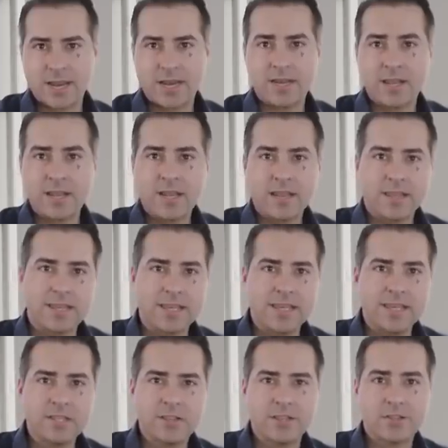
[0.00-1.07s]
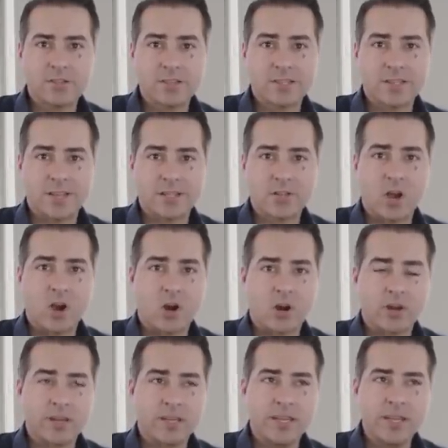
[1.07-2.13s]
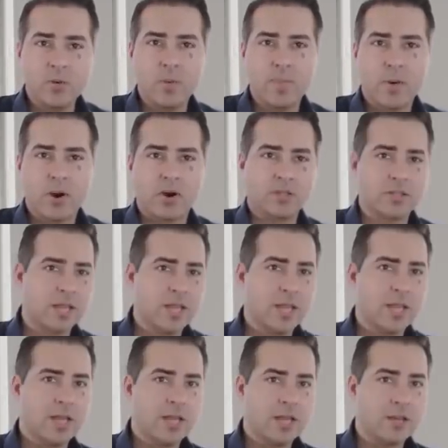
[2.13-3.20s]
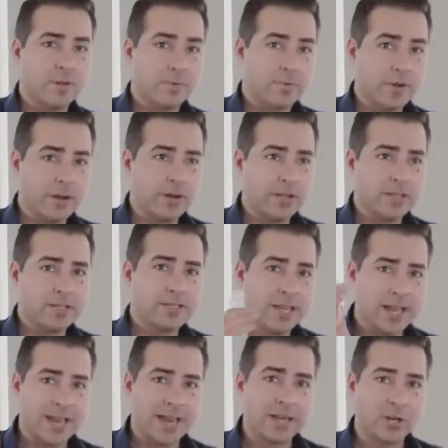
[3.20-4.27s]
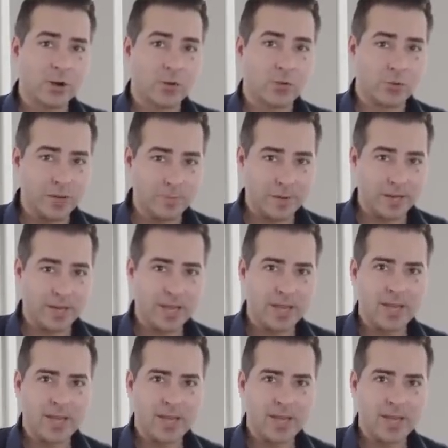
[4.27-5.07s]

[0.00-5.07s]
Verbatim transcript: and the keys to their success are equal parts nefarious and creepy.